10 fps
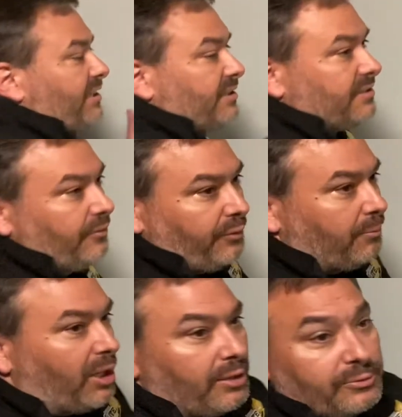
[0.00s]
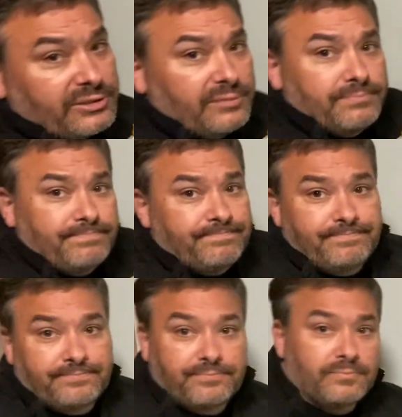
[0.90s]
so Vermont was
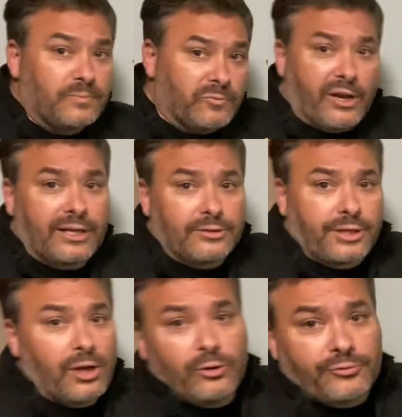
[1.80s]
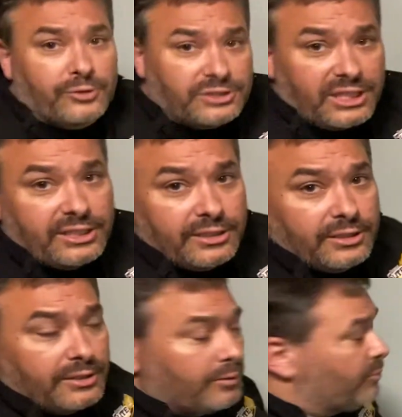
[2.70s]
regular goes, Virginia
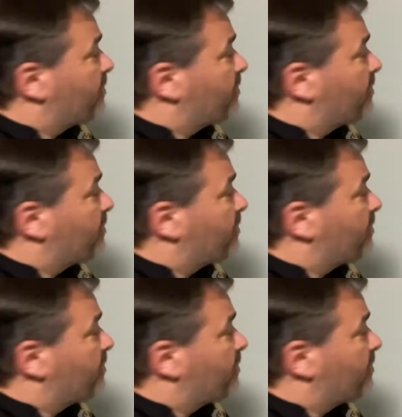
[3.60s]
was